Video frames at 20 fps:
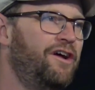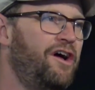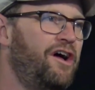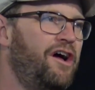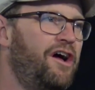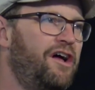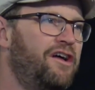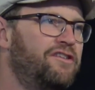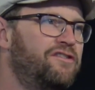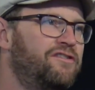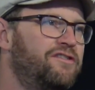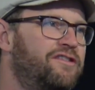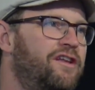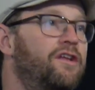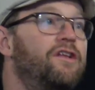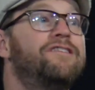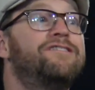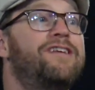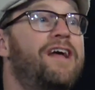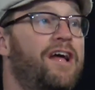Uh,
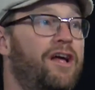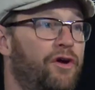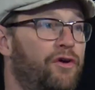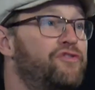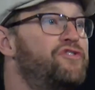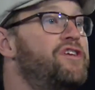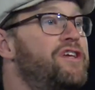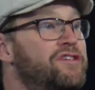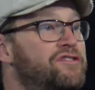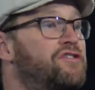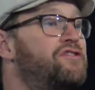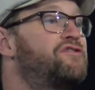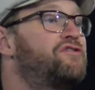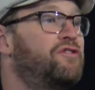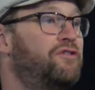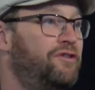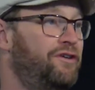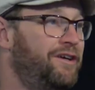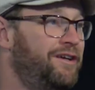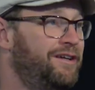telling tales is a
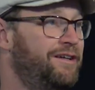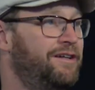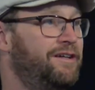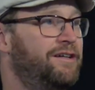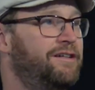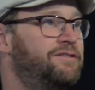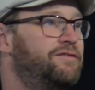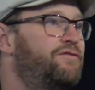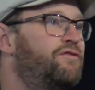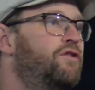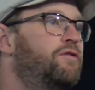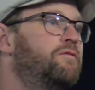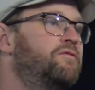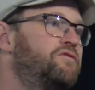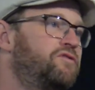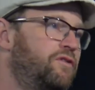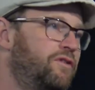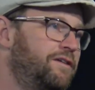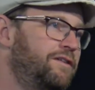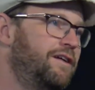story. Hmm. It's a form of
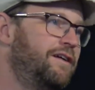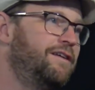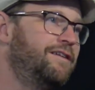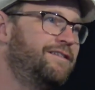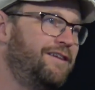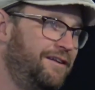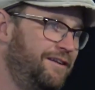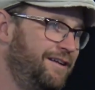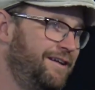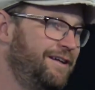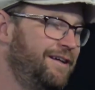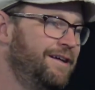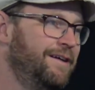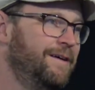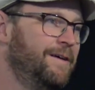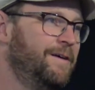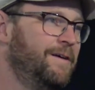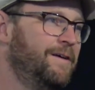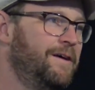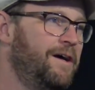storytelling.
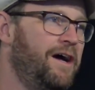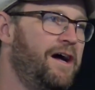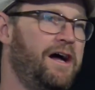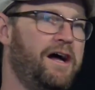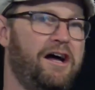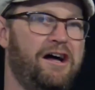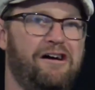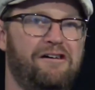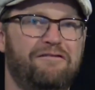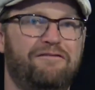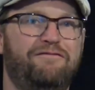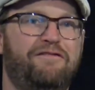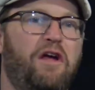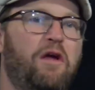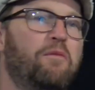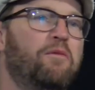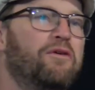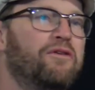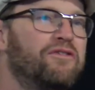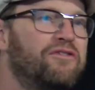Uh,
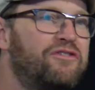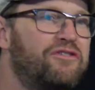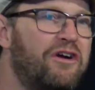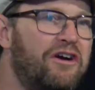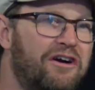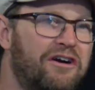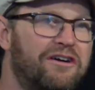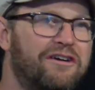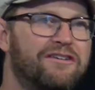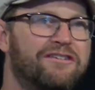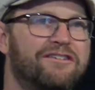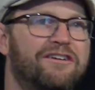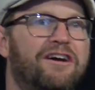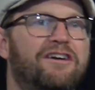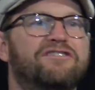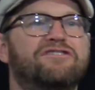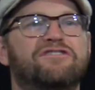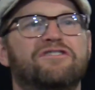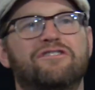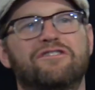fables are,
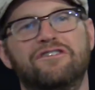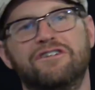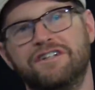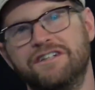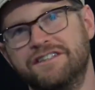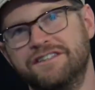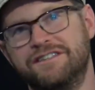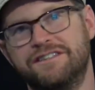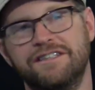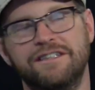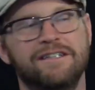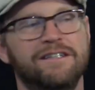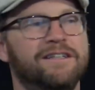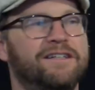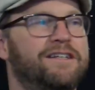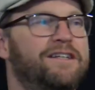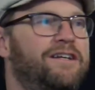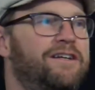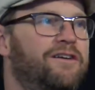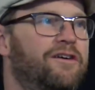are stories.
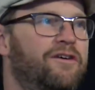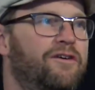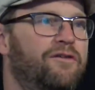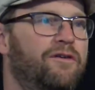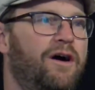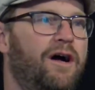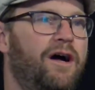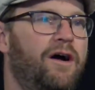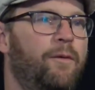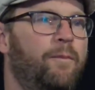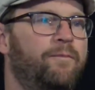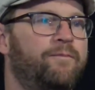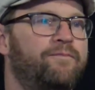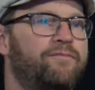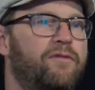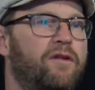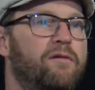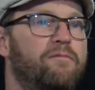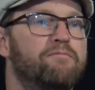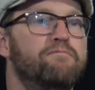You know, um,
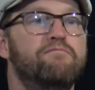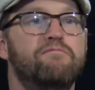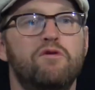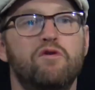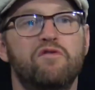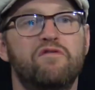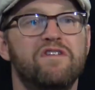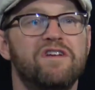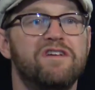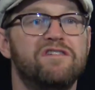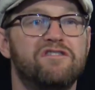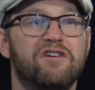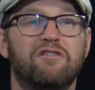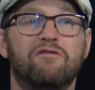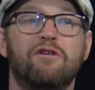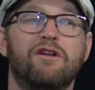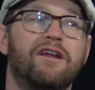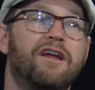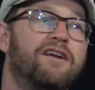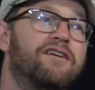movies are
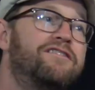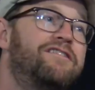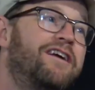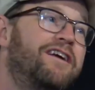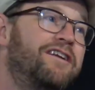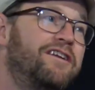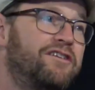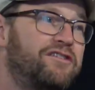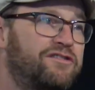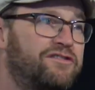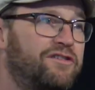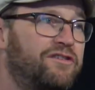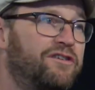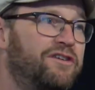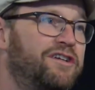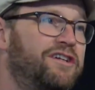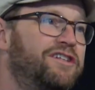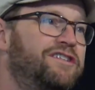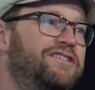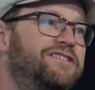really entertaining
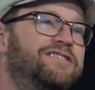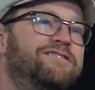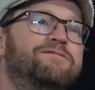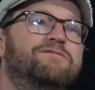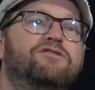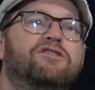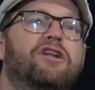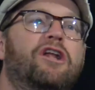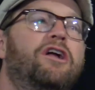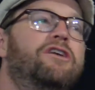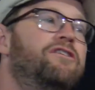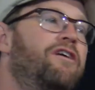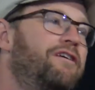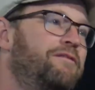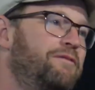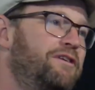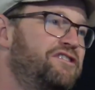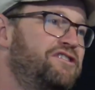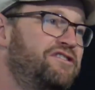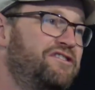stories. A lot of
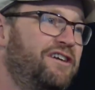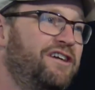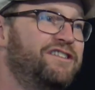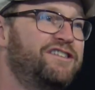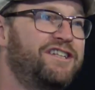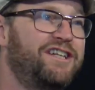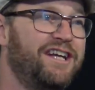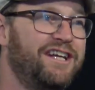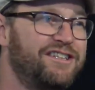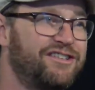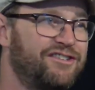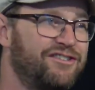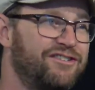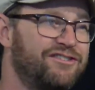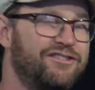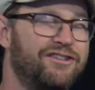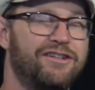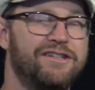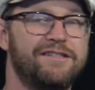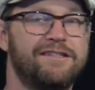documentaries are educational
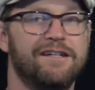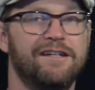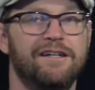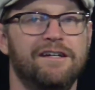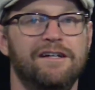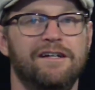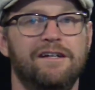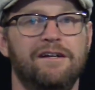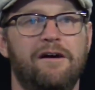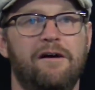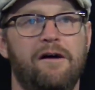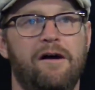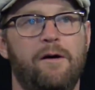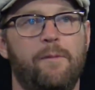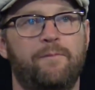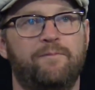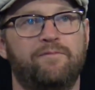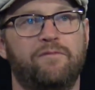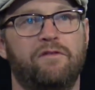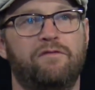stories.
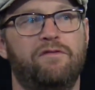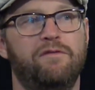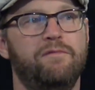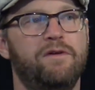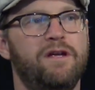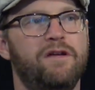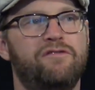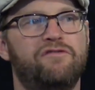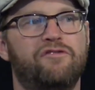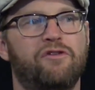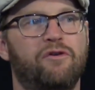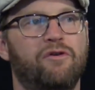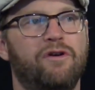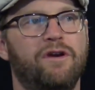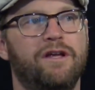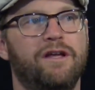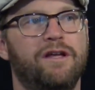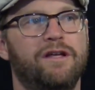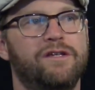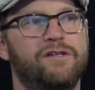For me,
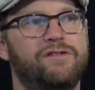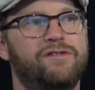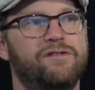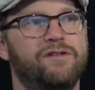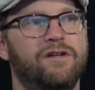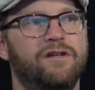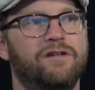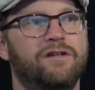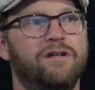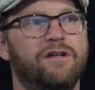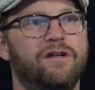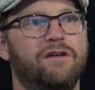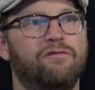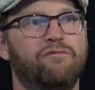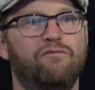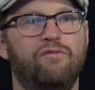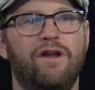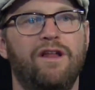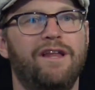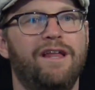story is
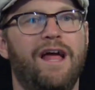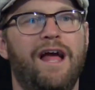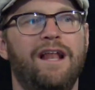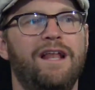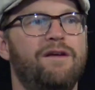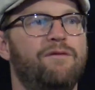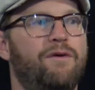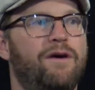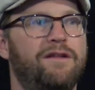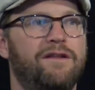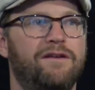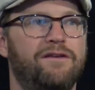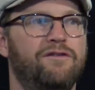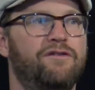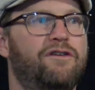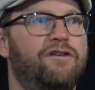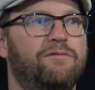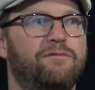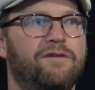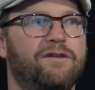really any way that you
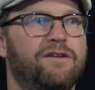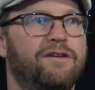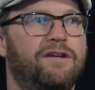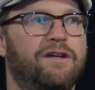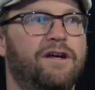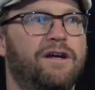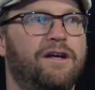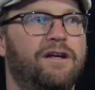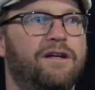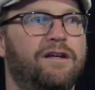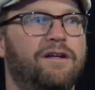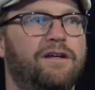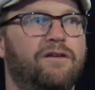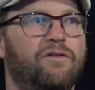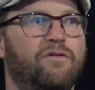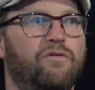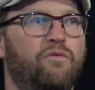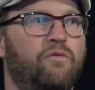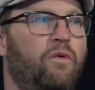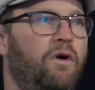communicate
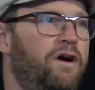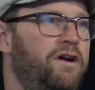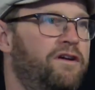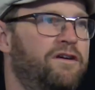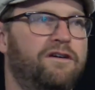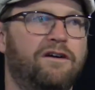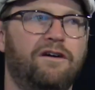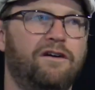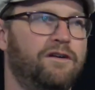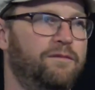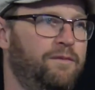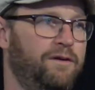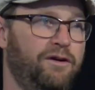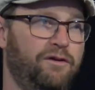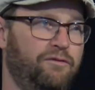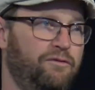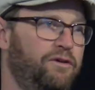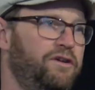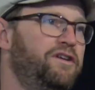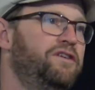what you're all
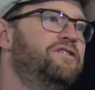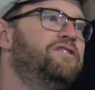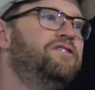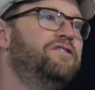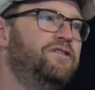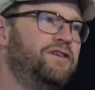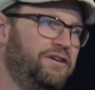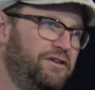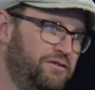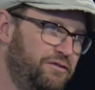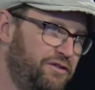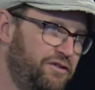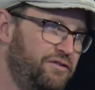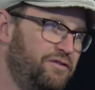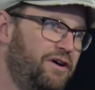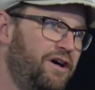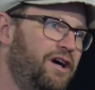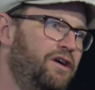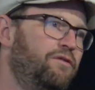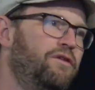about, what you're doing, who
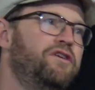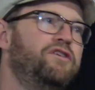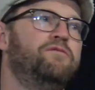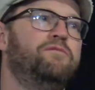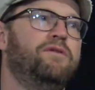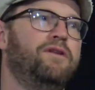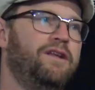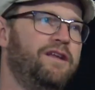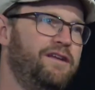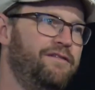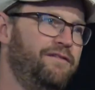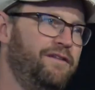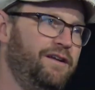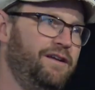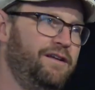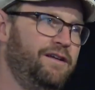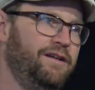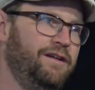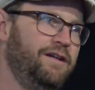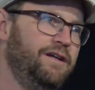you are, what you believe
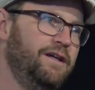in.